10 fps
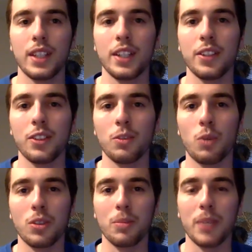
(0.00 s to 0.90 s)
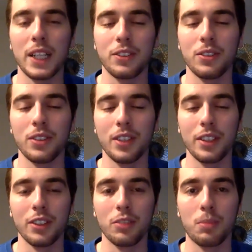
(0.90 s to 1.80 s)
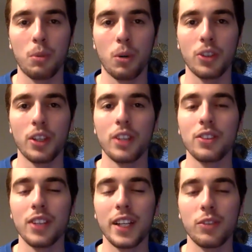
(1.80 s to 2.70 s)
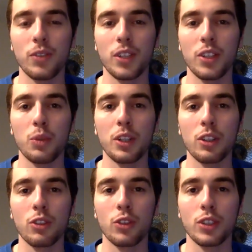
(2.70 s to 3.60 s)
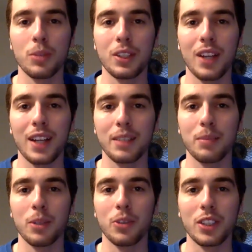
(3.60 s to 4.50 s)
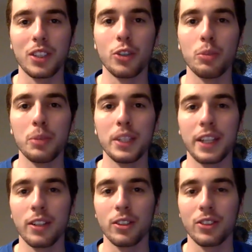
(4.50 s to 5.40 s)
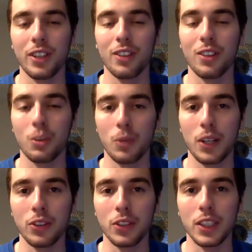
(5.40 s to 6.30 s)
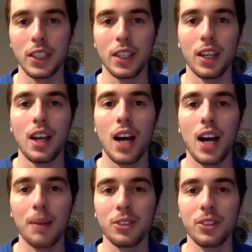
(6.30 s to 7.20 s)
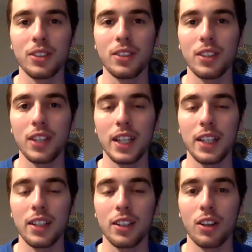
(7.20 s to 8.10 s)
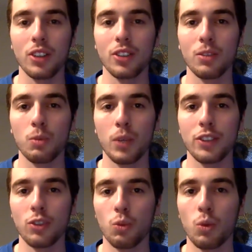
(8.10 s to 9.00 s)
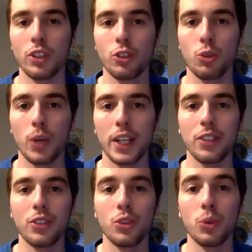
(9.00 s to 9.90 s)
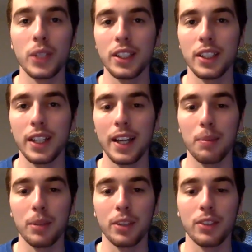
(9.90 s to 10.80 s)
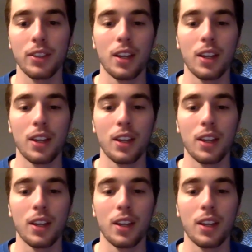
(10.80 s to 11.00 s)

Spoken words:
Hey there, and welcome back to Utility Sports. Today's video, we are going to be talking about the QB carousel around the league. Obviously, today, Carson Wentz was traded to Indianapolis.